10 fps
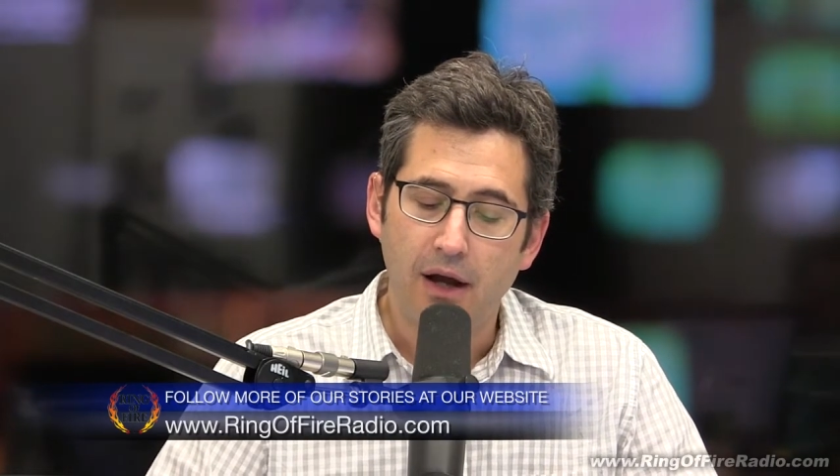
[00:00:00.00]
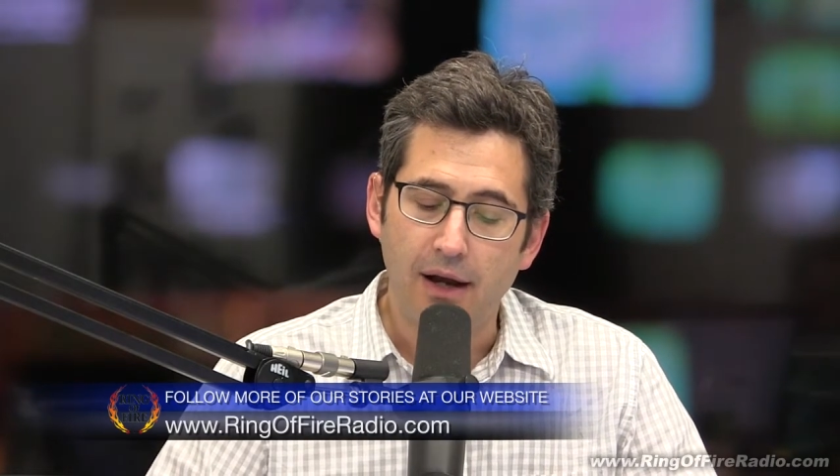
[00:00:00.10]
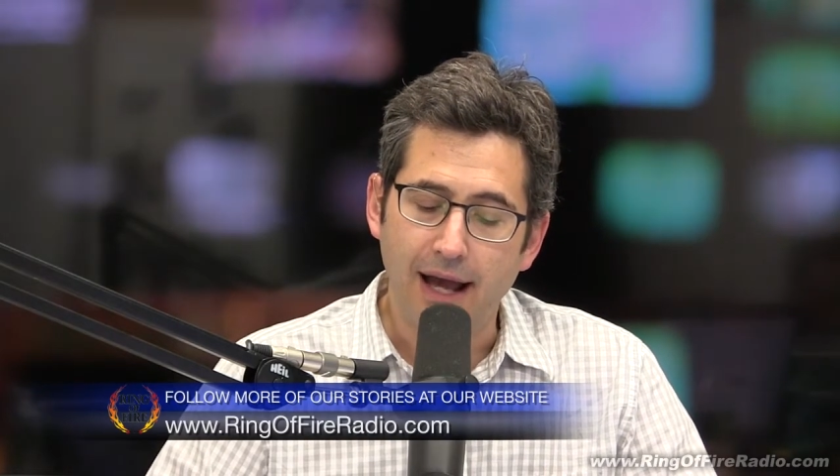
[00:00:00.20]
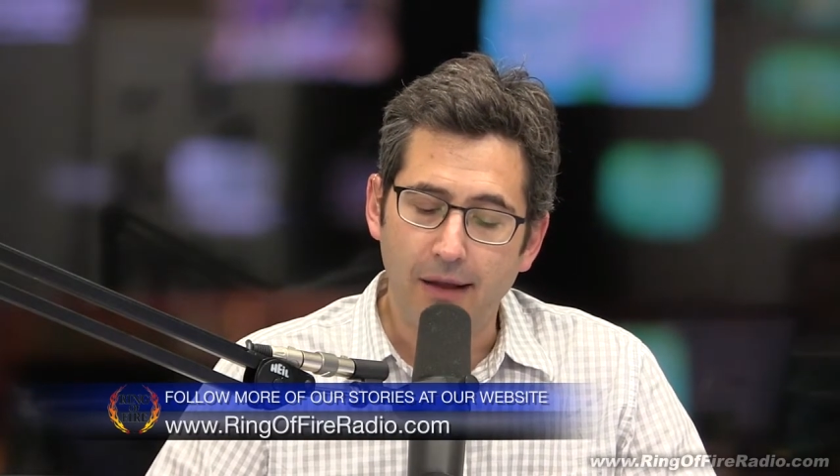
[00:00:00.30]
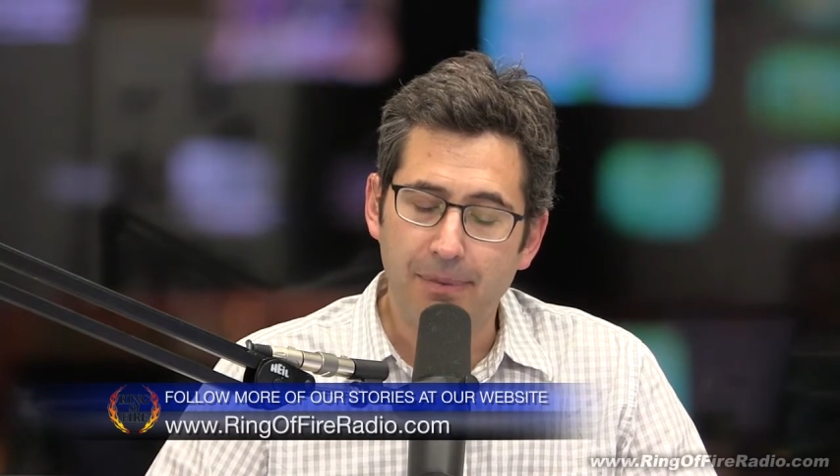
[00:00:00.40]

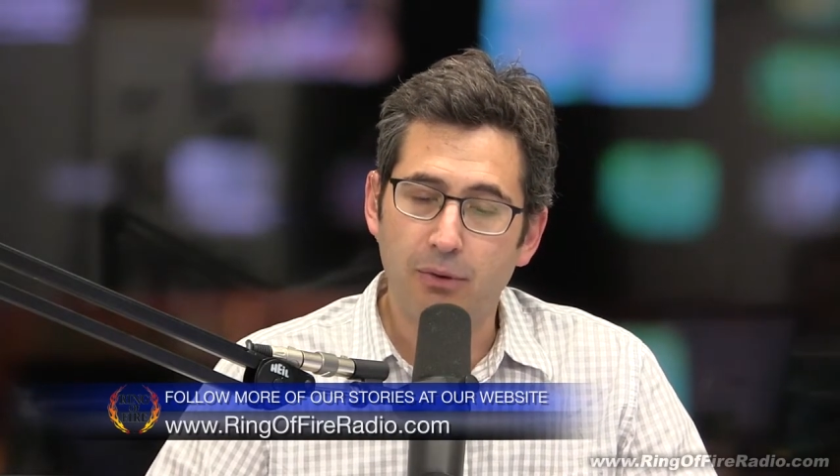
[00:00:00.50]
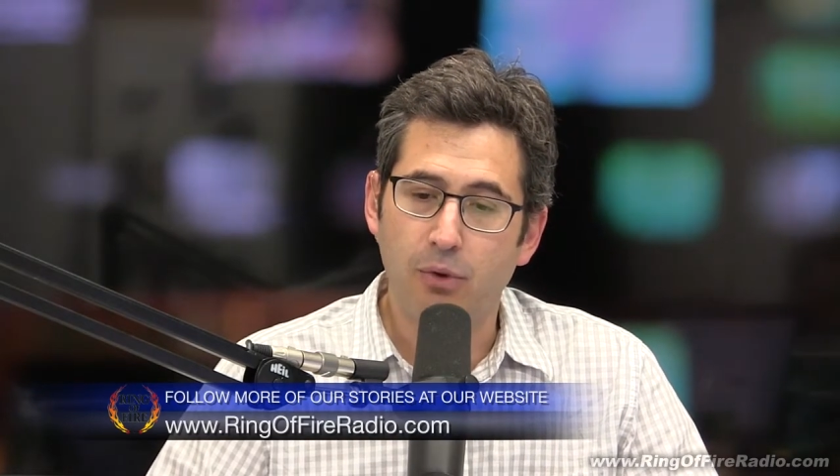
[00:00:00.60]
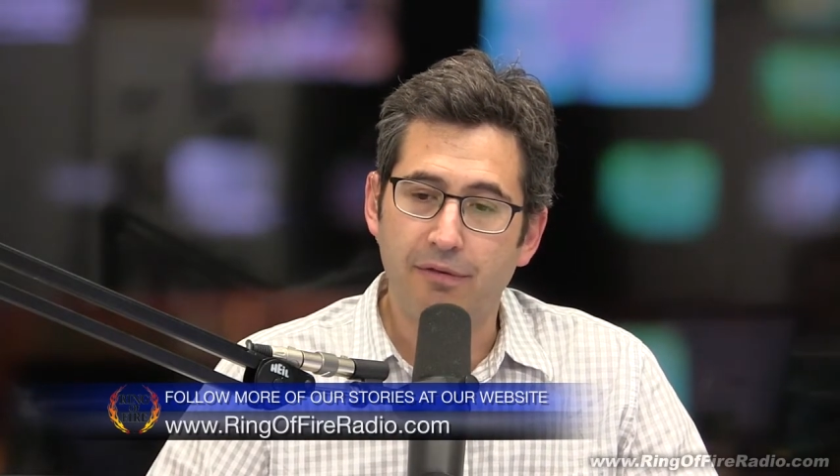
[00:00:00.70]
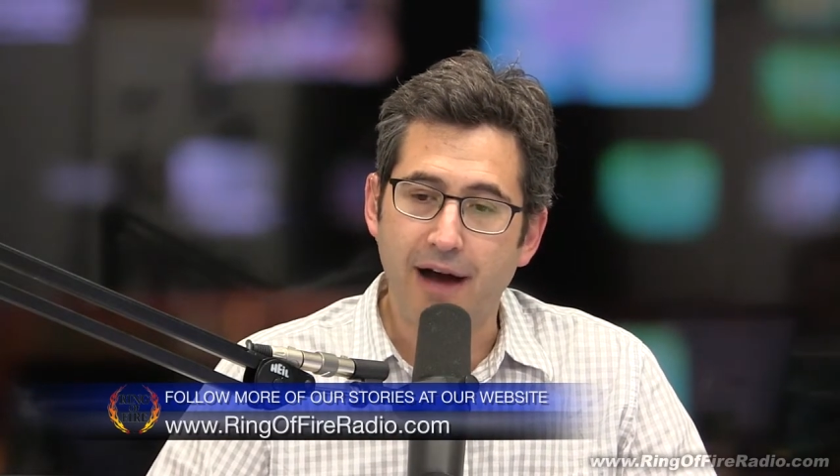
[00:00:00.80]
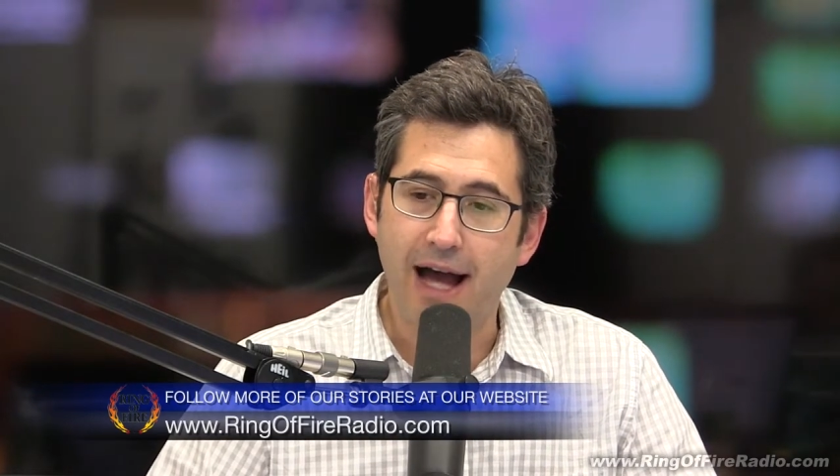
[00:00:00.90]
on helping
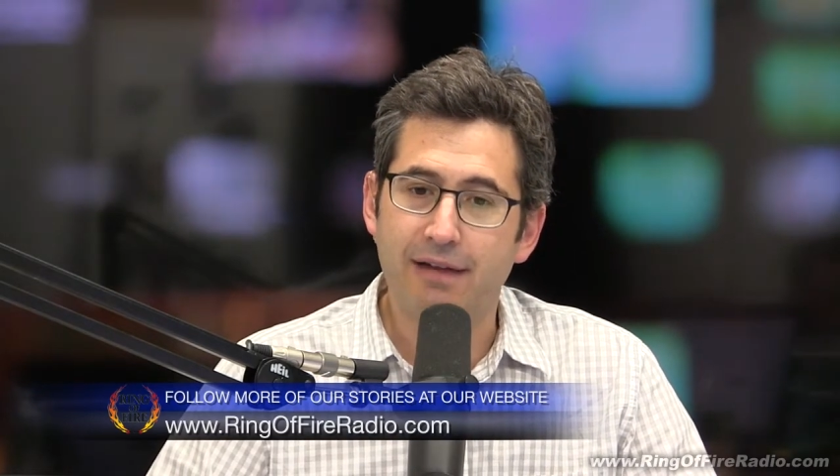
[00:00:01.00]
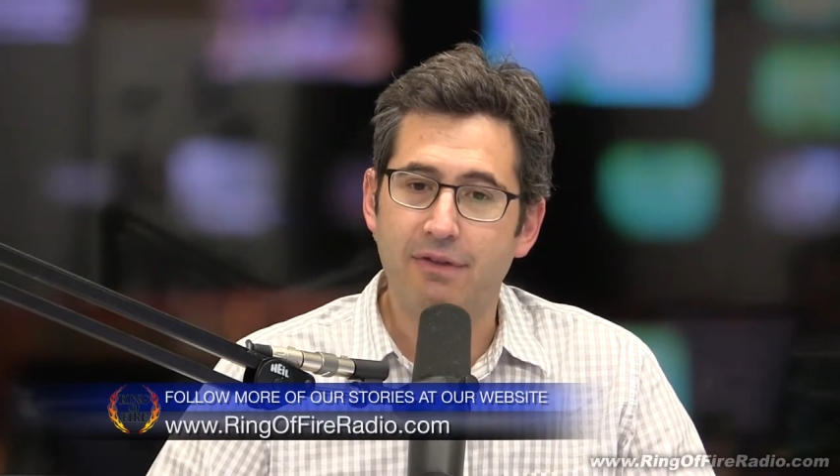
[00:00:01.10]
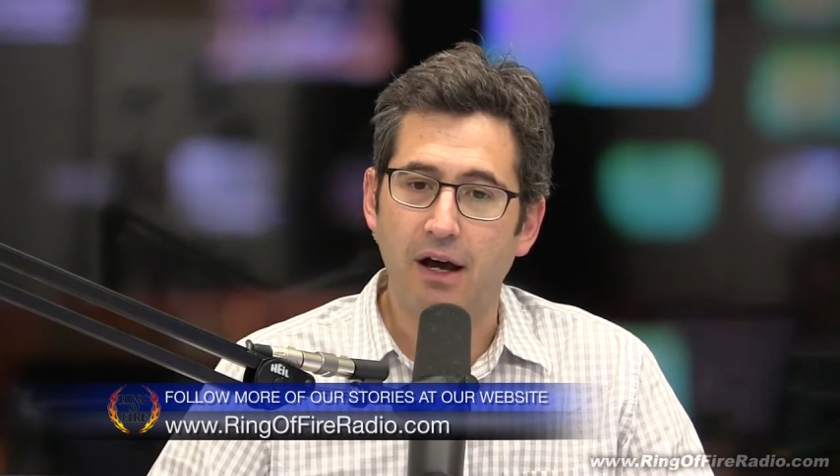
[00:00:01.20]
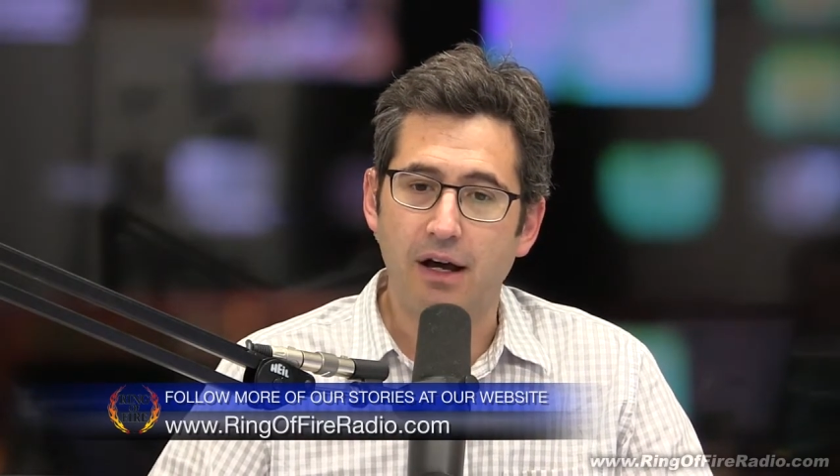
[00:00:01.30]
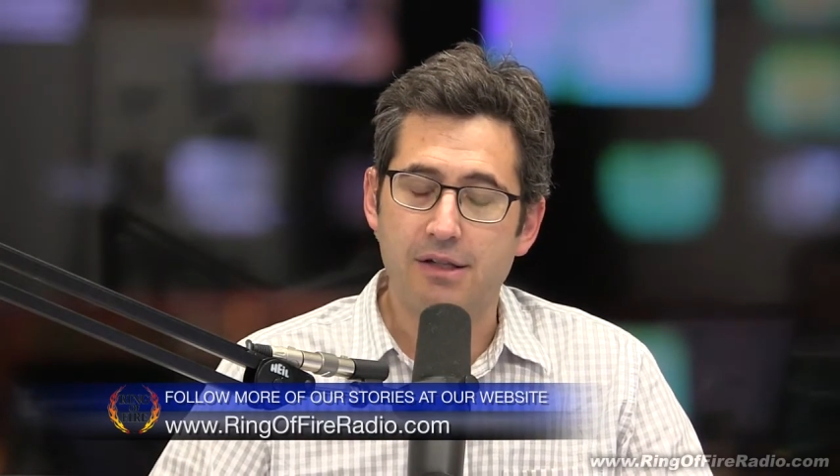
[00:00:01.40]
revive
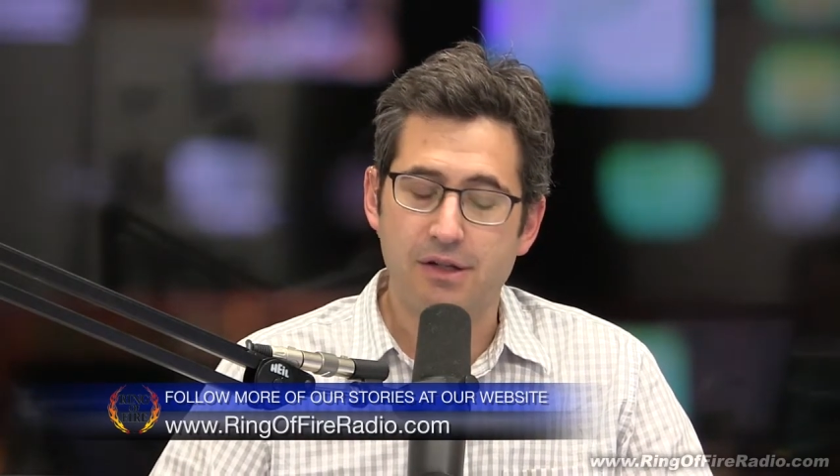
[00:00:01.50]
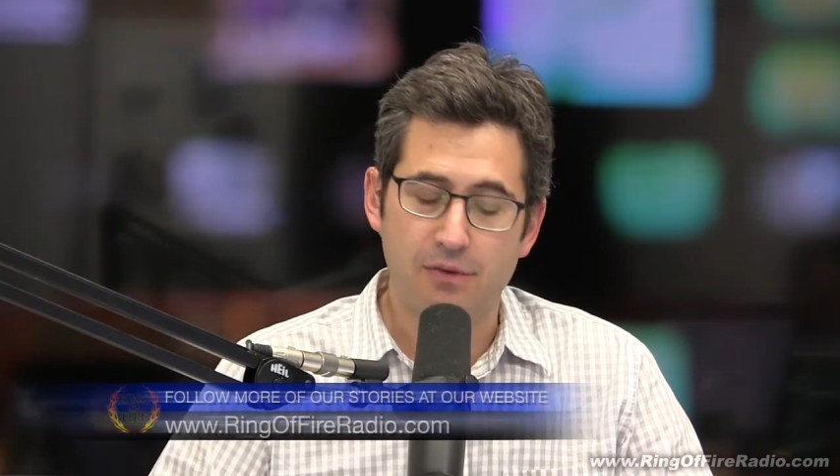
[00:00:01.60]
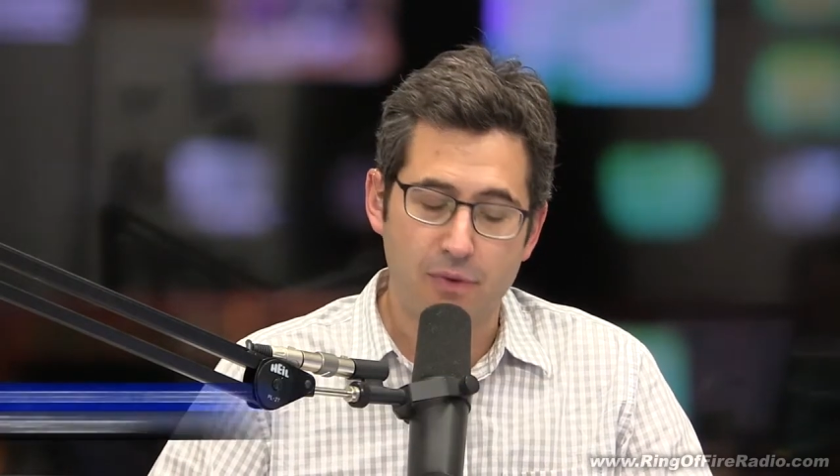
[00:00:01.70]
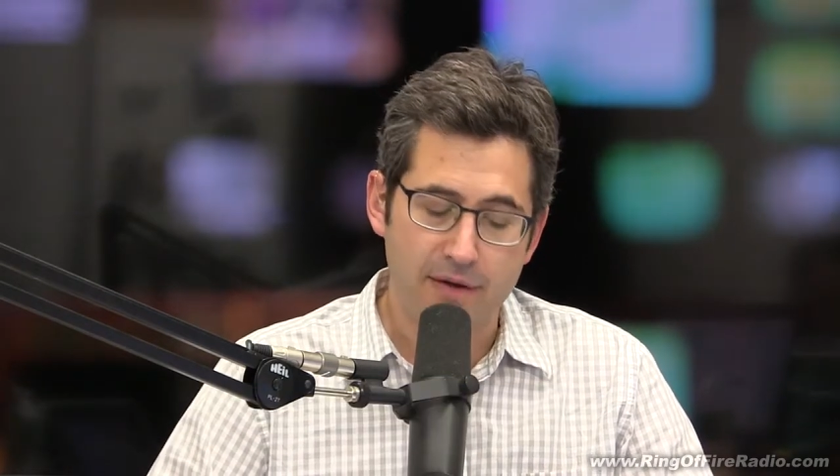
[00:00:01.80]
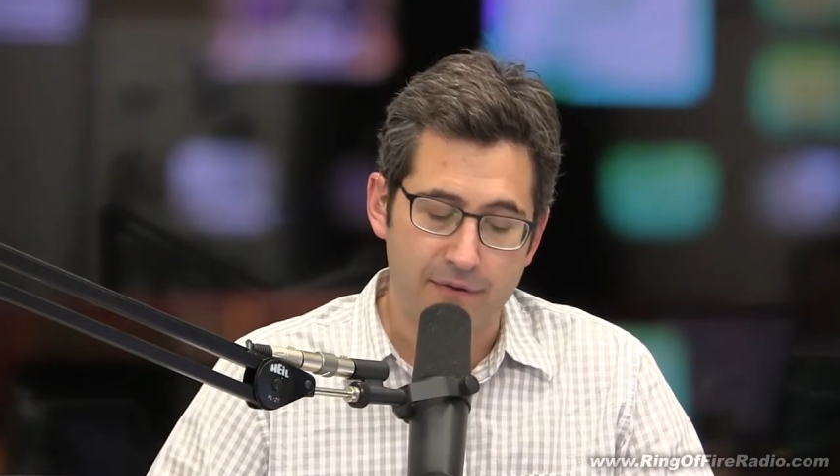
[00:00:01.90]
the
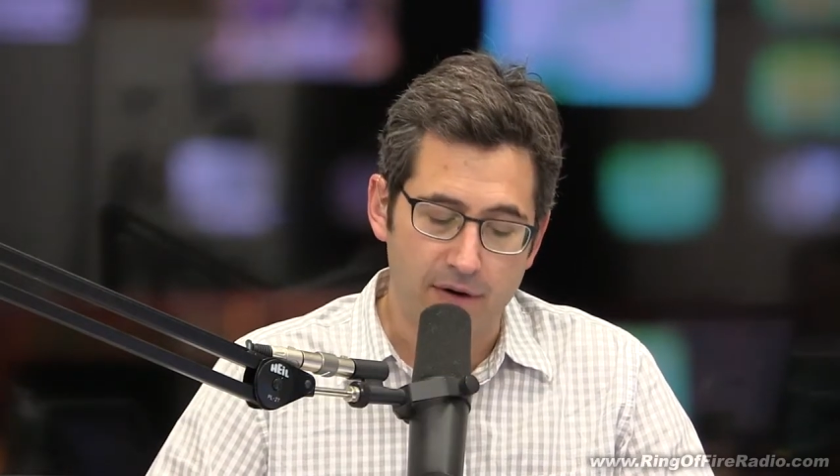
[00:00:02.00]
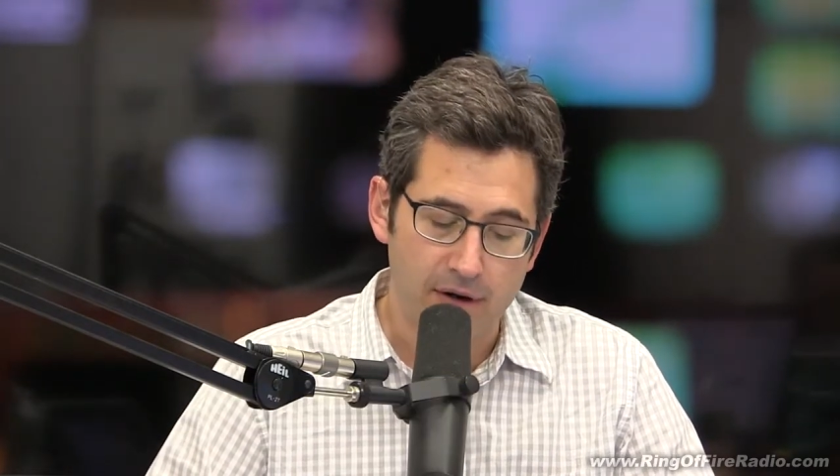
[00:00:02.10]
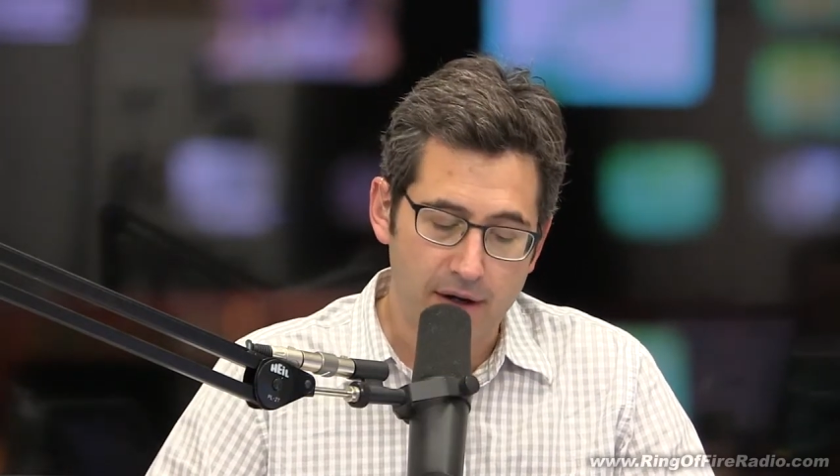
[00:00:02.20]
Hudson River.